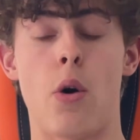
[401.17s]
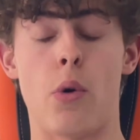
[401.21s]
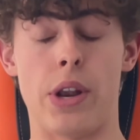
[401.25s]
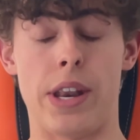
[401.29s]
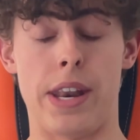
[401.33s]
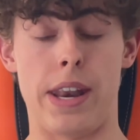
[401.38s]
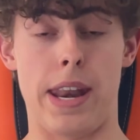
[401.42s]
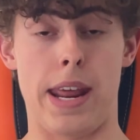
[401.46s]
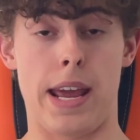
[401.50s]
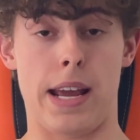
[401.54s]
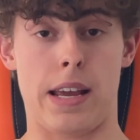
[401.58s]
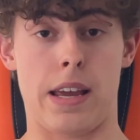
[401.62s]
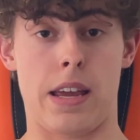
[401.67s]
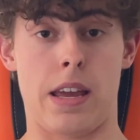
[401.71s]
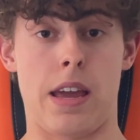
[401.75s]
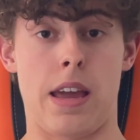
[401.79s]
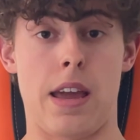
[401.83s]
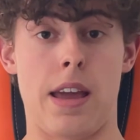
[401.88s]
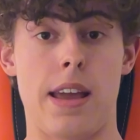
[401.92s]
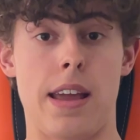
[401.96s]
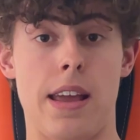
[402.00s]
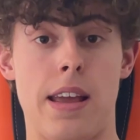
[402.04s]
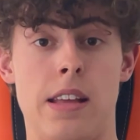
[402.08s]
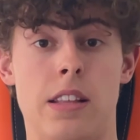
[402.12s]
neck
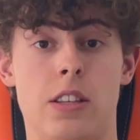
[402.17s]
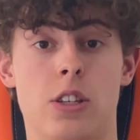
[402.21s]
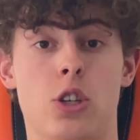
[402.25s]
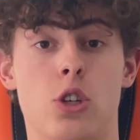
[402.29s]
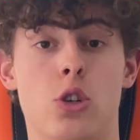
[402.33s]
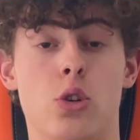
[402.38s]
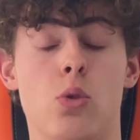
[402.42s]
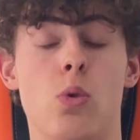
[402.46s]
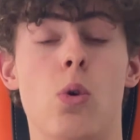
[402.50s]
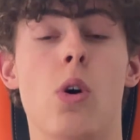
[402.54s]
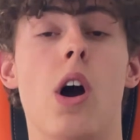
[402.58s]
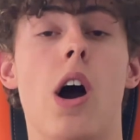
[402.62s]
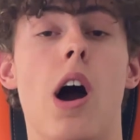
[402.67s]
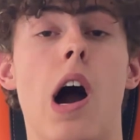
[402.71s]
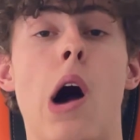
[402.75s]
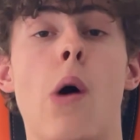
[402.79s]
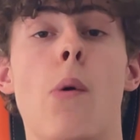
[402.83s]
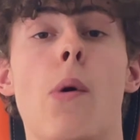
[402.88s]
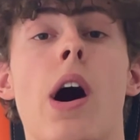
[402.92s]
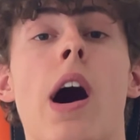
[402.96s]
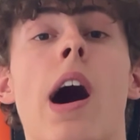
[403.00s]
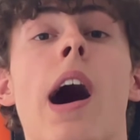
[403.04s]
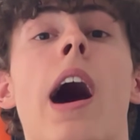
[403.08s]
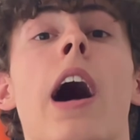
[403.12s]
into
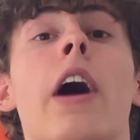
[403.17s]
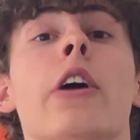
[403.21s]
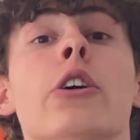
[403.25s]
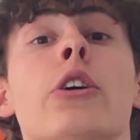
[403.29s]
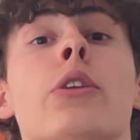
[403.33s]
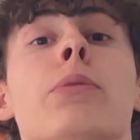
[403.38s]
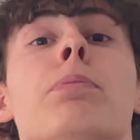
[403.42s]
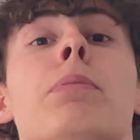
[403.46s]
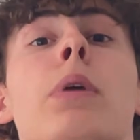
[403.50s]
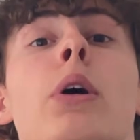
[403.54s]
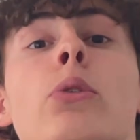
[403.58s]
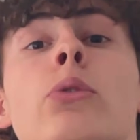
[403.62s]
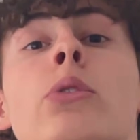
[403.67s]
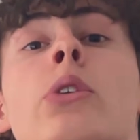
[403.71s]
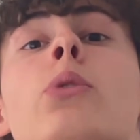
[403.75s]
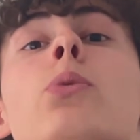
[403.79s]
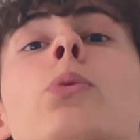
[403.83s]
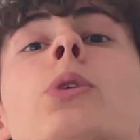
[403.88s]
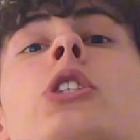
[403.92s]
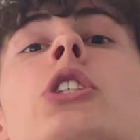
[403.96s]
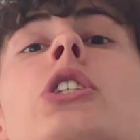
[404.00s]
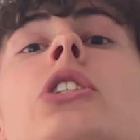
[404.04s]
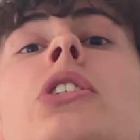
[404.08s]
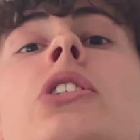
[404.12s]
our hyoid bone,
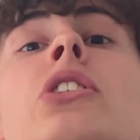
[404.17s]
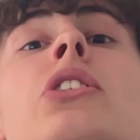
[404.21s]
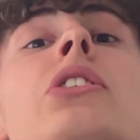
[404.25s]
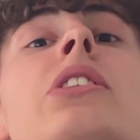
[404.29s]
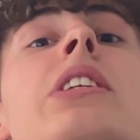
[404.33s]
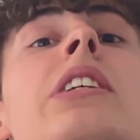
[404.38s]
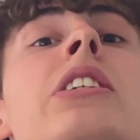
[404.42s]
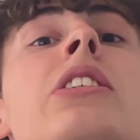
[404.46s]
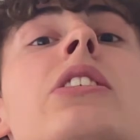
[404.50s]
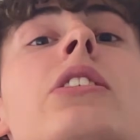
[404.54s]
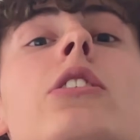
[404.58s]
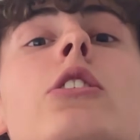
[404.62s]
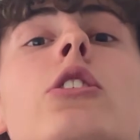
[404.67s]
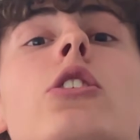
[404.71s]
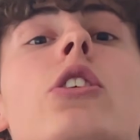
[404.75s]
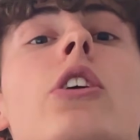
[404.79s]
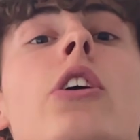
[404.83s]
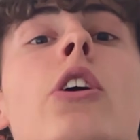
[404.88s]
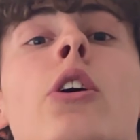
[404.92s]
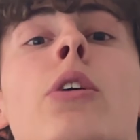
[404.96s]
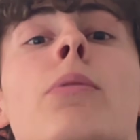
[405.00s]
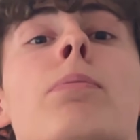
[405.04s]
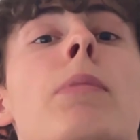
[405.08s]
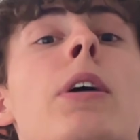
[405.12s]
which is this
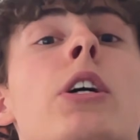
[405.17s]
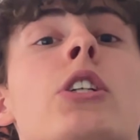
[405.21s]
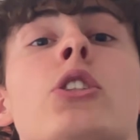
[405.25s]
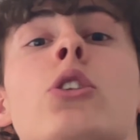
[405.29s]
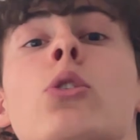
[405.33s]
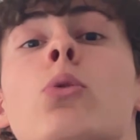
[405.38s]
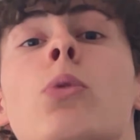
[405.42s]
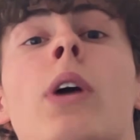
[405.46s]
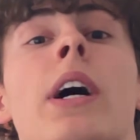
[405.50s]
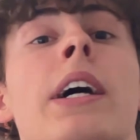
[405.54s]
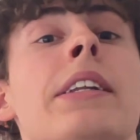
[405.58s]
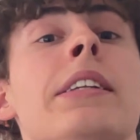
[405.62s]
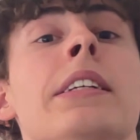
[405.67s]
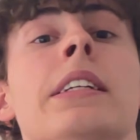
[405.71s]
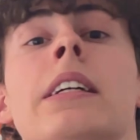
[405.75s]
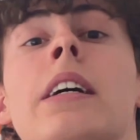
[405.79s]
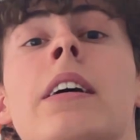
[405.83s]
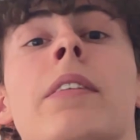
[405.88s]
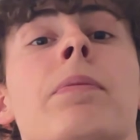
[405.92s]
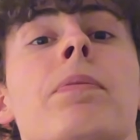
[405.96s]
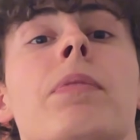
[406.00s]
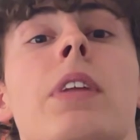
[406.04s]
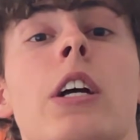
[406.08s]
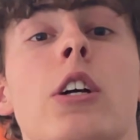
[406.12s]
muscle right here.
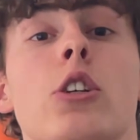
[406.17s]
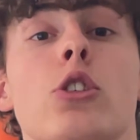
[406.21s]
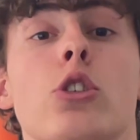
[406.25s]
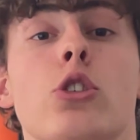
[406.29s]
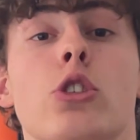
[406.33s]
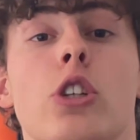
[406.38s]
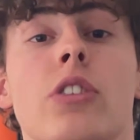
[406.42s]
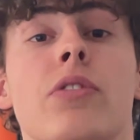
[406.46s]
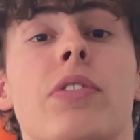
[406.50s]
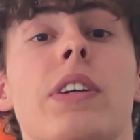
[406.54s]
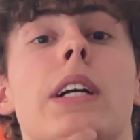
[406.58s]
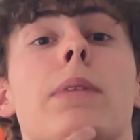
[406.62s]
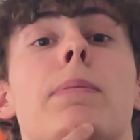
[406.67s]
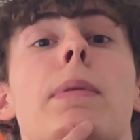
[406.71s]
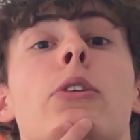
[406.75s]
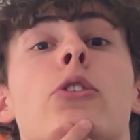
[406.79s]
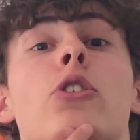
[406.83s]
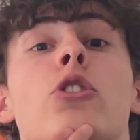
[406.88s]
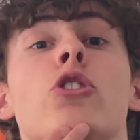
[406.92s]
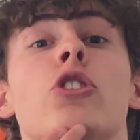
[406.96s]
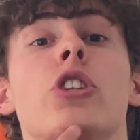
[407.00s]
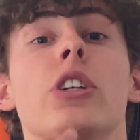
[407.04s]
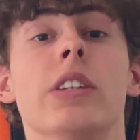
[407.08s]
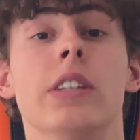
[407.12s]
So just think about
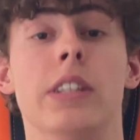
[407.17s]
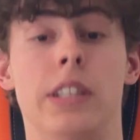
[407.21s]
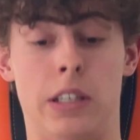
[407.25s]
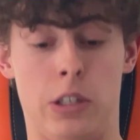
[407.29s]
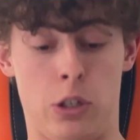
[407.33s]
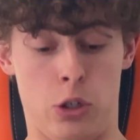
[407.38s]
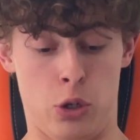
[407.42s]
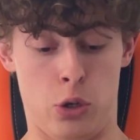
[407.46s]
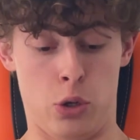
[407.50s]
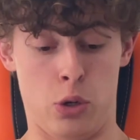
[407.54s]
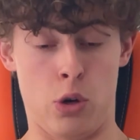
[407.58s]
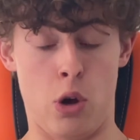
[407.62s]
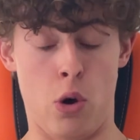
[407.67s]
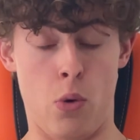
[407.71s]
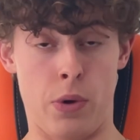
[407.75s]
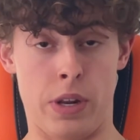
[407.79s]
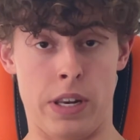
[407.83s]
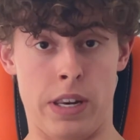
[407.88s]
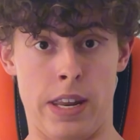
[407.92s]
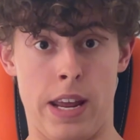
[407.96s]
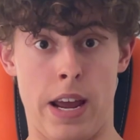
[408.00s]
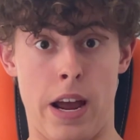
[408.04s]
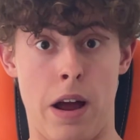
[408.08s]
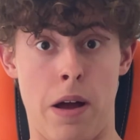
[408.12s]
your chin needs to go
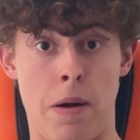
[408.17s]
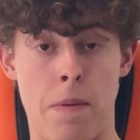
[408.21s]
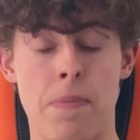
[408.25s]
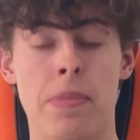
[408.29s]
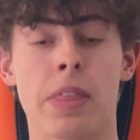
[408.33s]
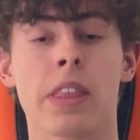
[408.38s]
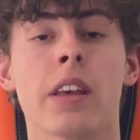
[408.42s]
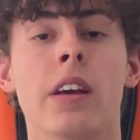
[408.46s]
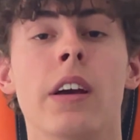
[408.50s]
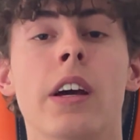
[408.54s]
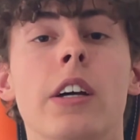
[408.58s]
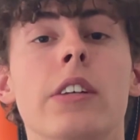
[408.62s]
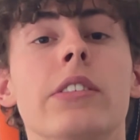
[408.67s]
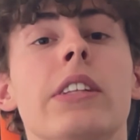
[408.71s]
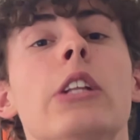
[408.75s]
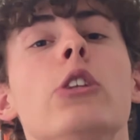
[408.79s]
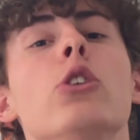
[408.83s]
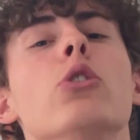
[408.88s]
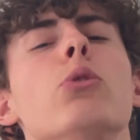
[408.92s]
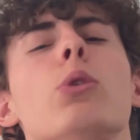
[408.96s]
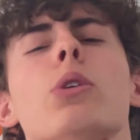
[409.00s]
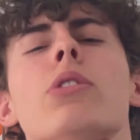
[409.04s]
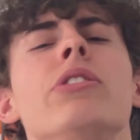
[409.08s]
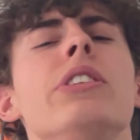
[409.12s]
in there. Then
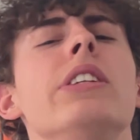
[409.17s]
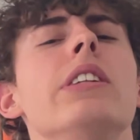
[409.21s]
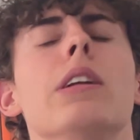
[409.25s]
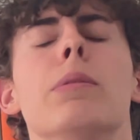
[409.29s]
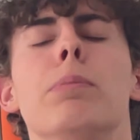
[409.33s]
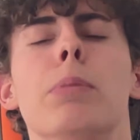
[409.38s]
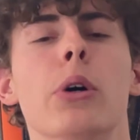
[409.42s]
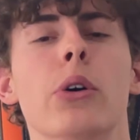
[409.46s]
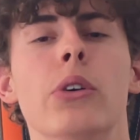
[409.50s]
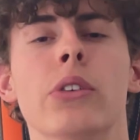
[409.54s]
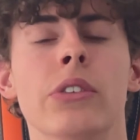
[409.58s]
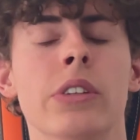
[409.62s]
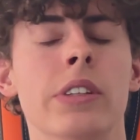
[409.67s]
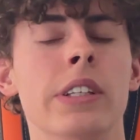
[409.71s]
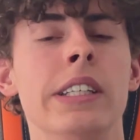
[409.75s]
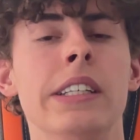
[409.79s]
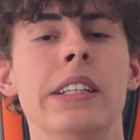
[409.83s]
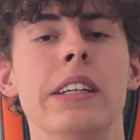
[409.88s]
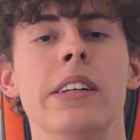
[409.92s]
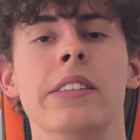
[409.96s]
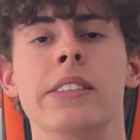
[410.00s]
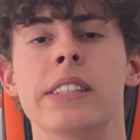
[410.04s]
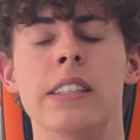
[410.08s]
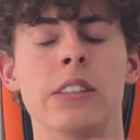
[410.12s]
you will feel a burn
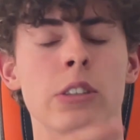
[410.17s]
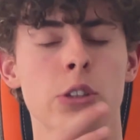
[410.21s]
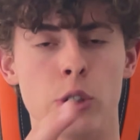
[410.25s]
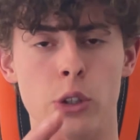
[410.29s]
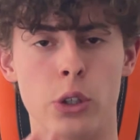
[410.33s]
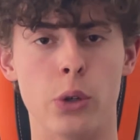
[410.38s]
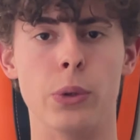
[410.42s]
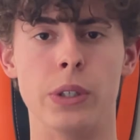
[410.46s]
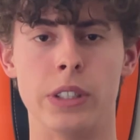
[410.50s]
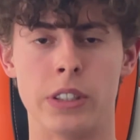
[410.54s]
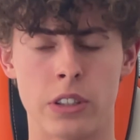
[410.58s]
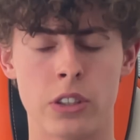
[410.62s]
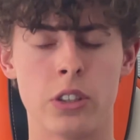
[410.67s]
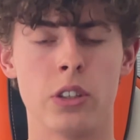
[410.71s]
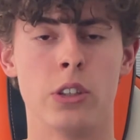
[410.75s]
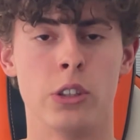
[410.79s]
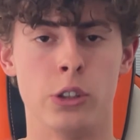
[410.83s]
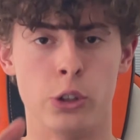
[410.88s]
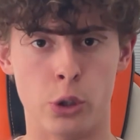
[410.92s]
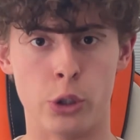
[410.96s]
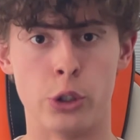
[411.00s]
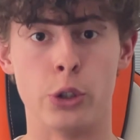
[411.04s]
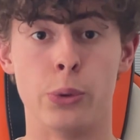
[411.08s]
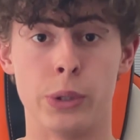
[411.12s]
here, then you know
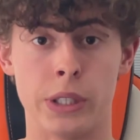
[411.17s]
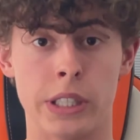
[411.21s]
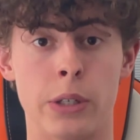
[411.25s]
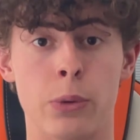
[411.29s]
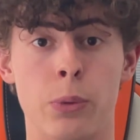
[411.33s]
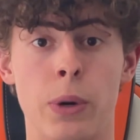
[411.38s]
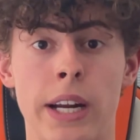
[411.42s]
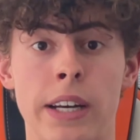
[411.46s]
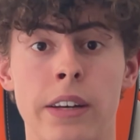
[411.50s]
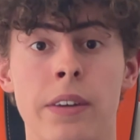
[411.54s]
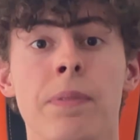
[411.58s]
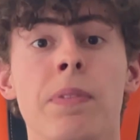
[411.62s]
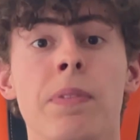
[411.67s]
you're doing it right.